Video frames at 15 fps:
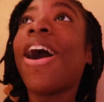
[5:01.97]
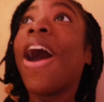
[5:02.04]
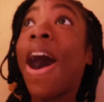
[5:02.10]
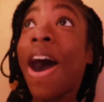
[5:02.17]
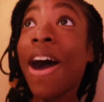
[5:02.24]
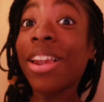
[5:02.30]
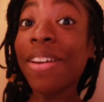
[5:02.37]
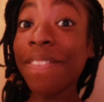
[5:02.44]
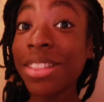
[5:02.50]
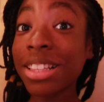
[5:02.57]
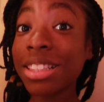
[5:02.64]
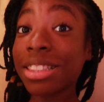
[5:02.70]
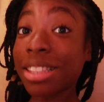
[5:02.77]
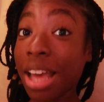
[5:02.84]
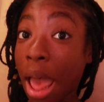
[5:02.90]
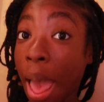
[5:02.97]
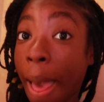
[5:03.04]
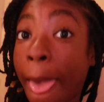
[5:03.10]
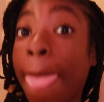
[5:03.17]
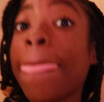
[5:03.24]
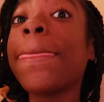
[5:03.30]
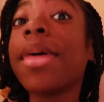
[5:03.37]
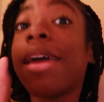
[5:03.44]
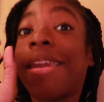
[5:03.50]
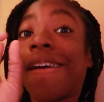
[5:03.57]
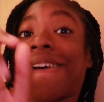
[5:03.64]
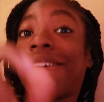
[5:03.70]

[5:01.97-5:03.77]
all of this time, and I